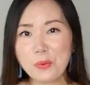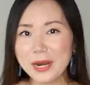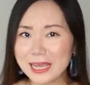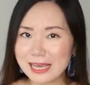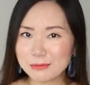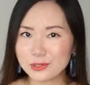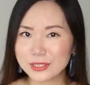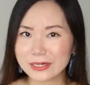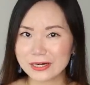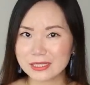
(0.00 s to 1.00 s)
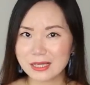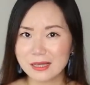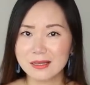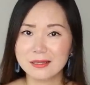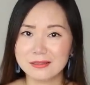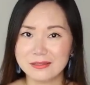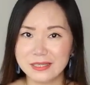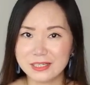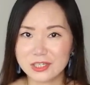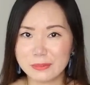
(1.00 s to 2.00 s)
When it comes to skirts,
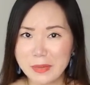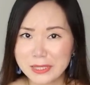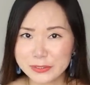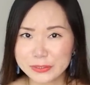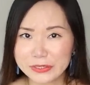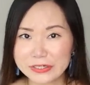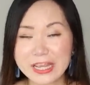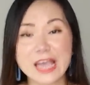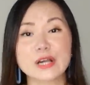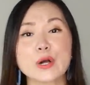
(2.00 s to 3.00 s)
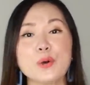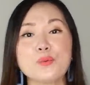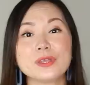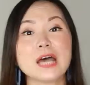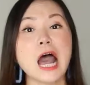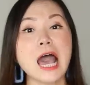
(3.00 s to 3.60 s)
ditch the pencil skirt and go with the